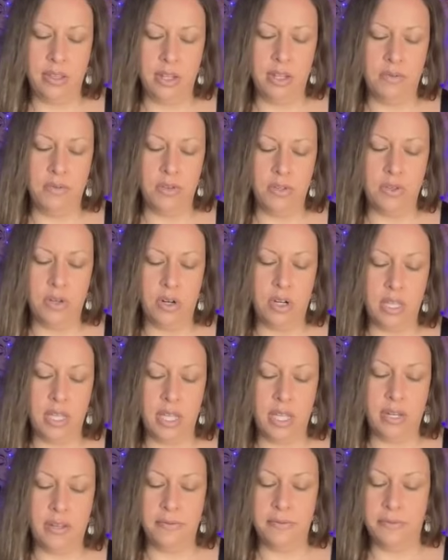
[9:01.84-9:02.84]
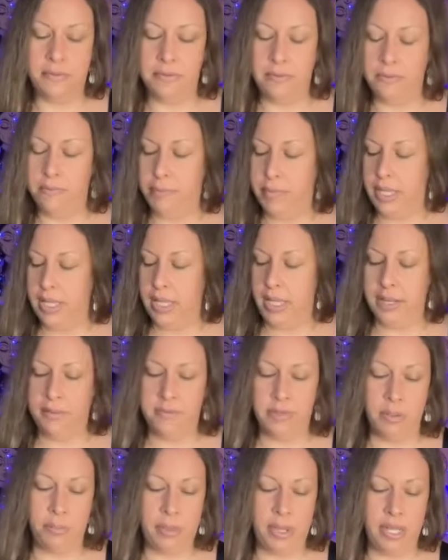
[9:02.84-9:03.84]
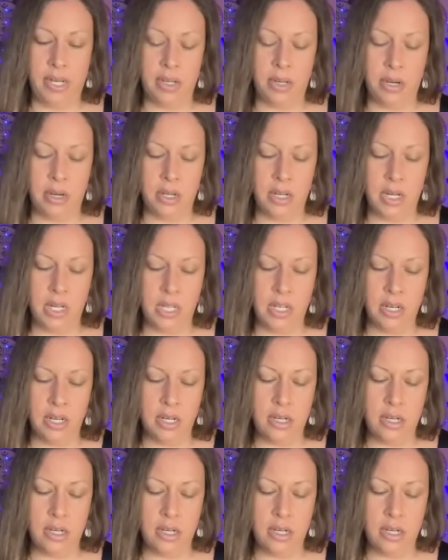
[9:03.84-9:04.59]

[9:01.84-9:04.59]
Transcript: even draw that if my life depended on it.